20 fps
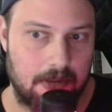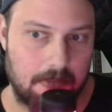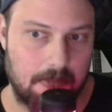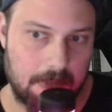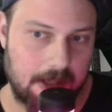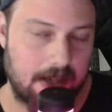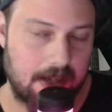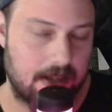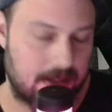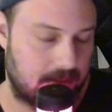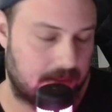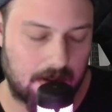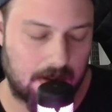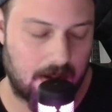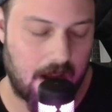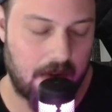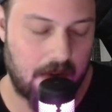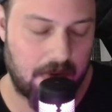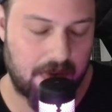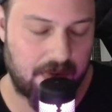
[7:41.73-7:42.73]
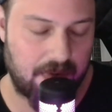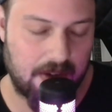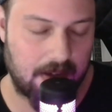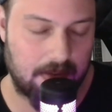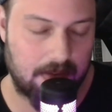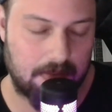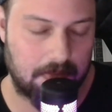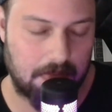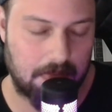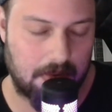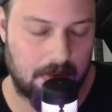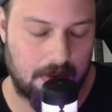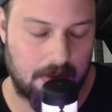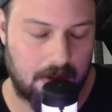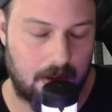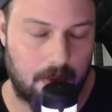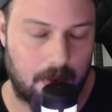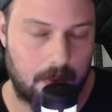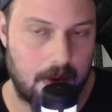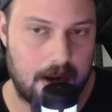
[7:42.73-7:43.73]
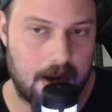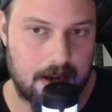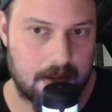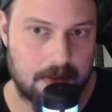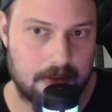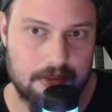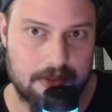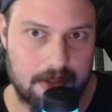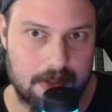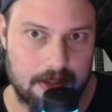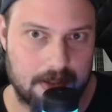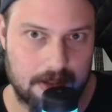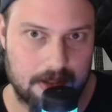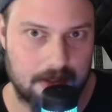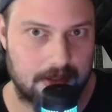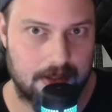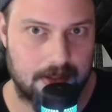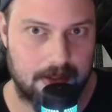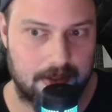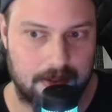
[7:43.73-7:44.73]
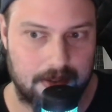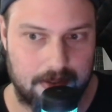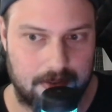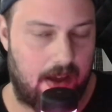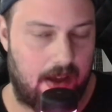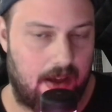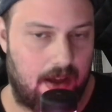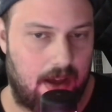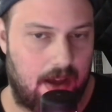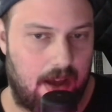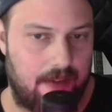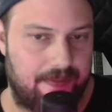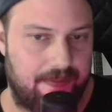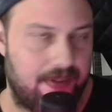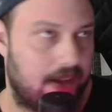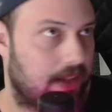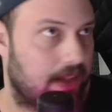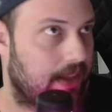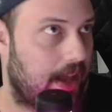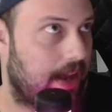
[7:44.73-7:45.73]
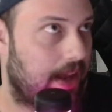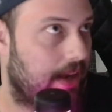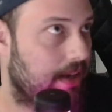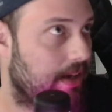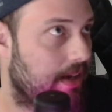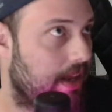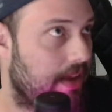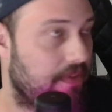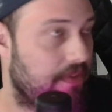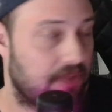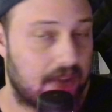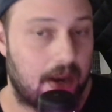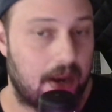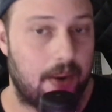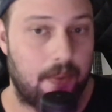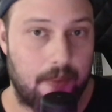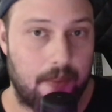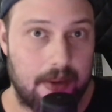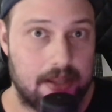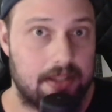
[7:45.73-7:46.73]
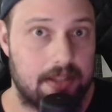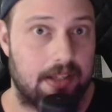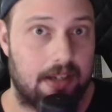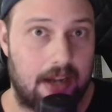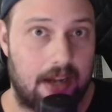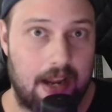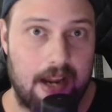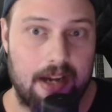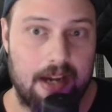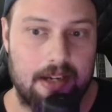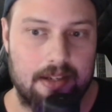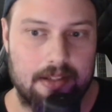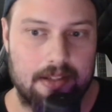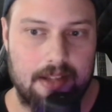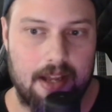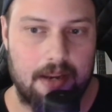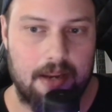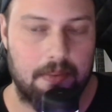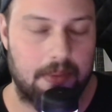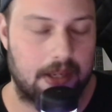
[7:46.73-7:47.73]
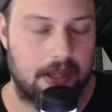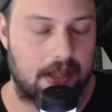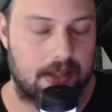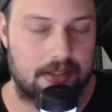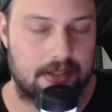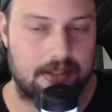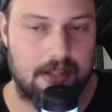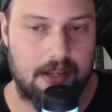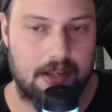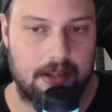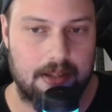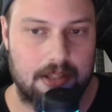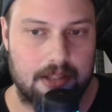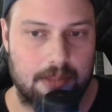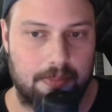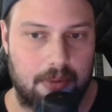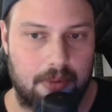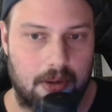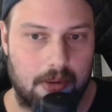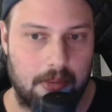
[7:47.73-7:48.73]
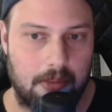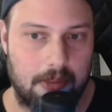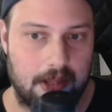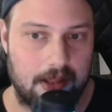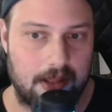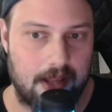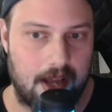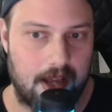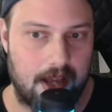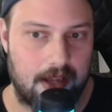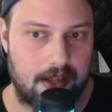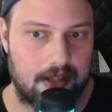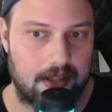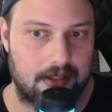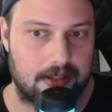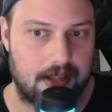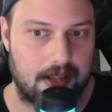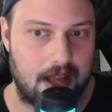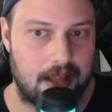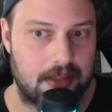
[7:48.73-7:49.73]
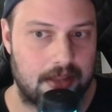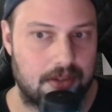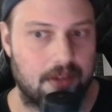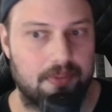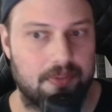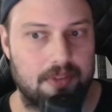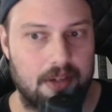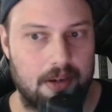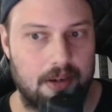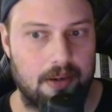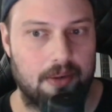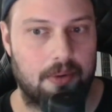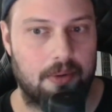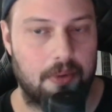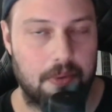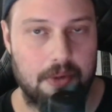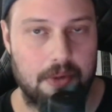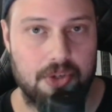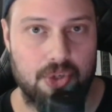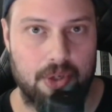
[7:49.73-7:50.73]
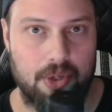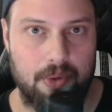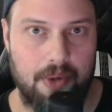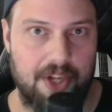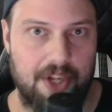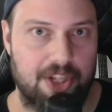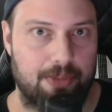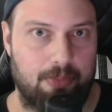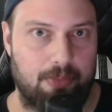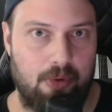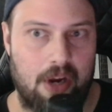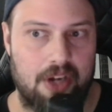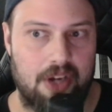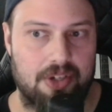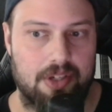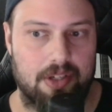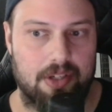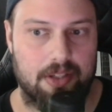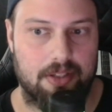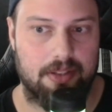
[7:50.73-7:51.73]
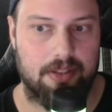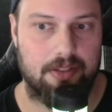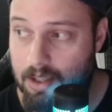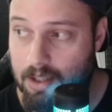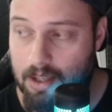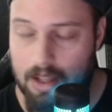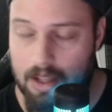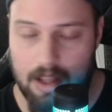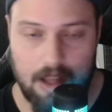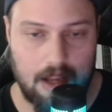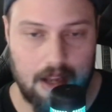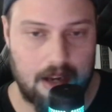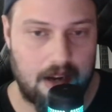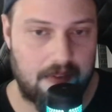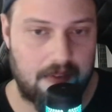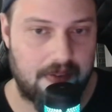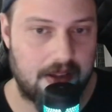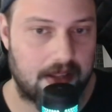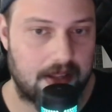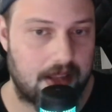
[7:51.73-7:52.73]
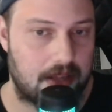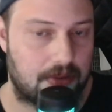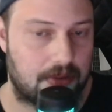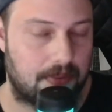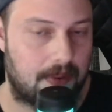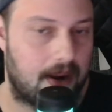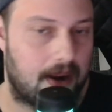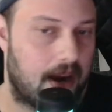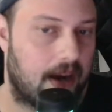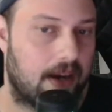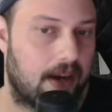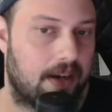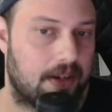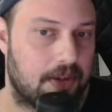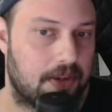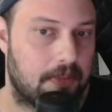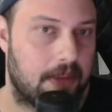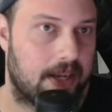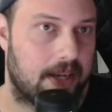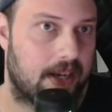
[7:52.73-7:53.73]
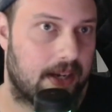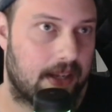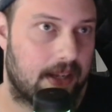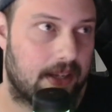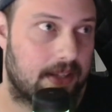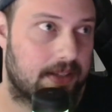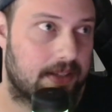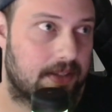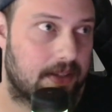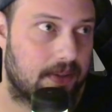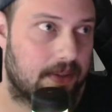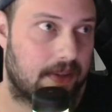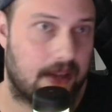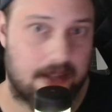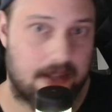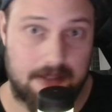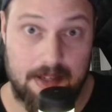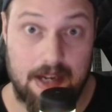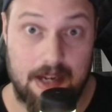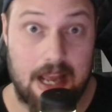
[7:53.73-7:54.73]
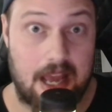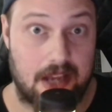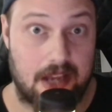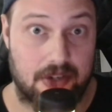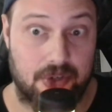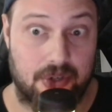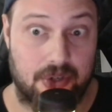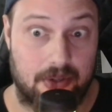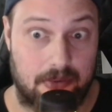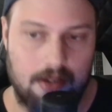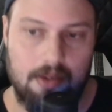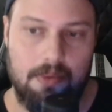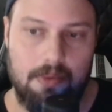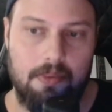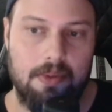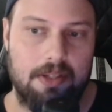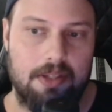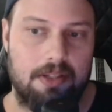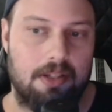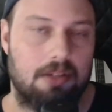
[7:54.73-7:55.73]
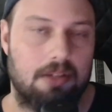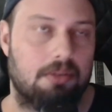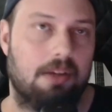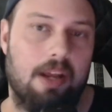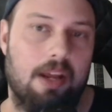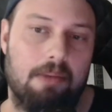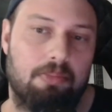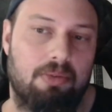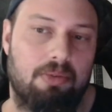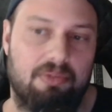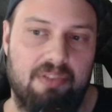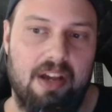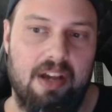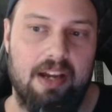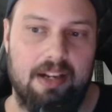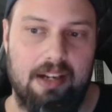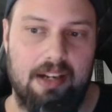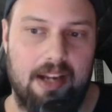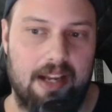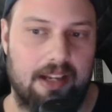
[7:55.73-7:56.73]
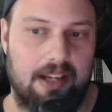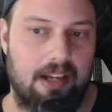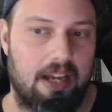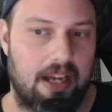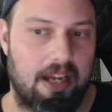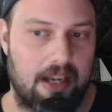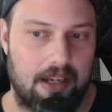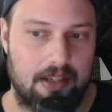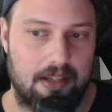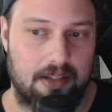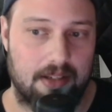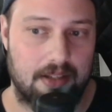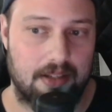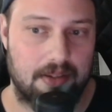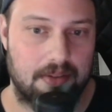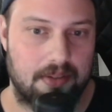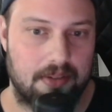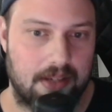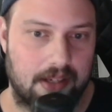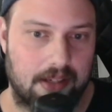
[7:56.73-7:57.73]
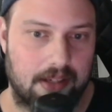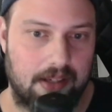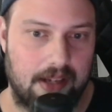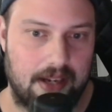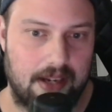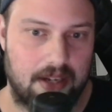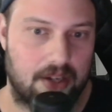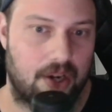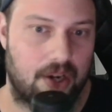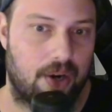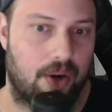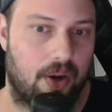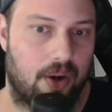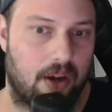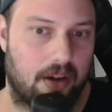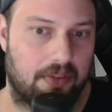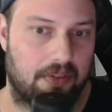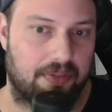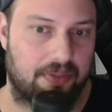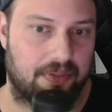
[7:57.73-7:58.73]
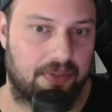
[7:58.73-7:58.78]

because everything already uses it. I think that if there is a line, then we can say it's probably the intent of the original expression. And I think that's where humanity still has an edge. We still can provide like an unique layer of